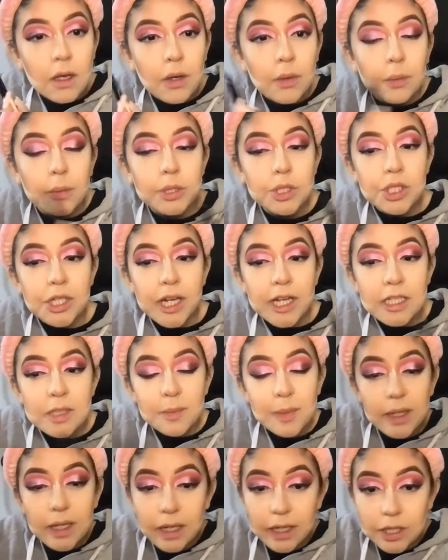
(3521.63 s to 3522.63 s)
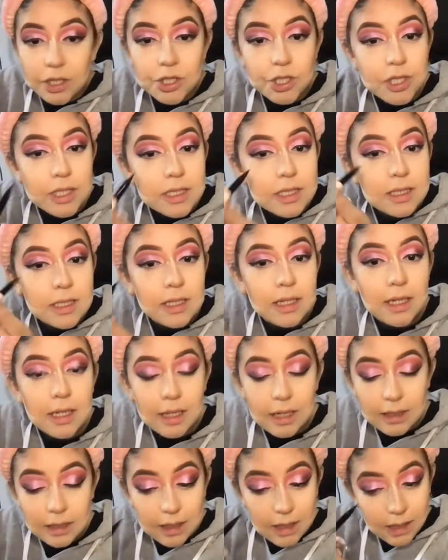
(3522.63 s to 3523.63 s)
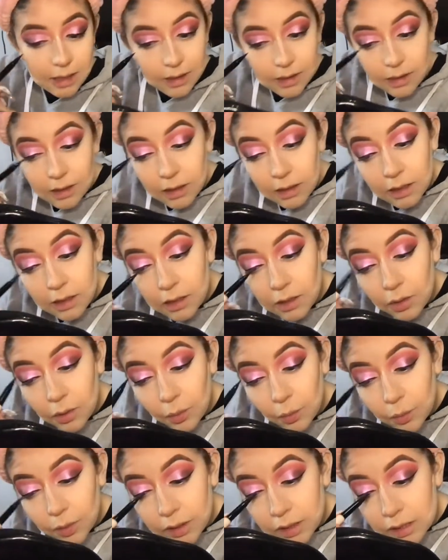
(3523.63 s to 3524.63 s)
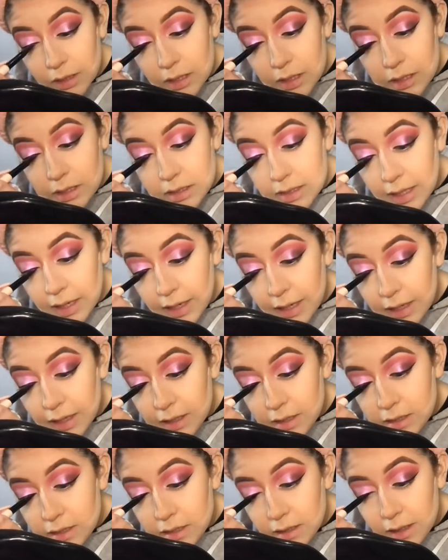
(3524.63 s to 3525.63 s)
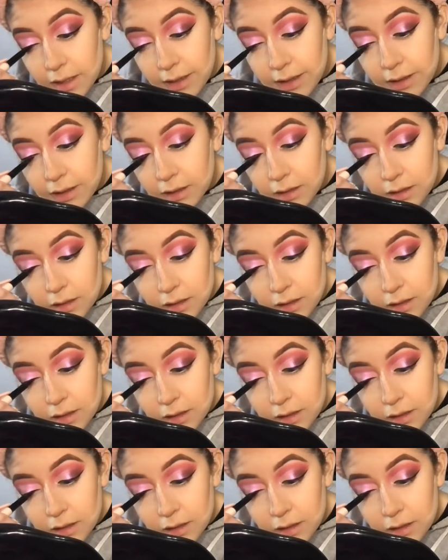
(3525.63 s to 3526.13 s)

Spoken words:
Would you guys be interested in like one of these days, like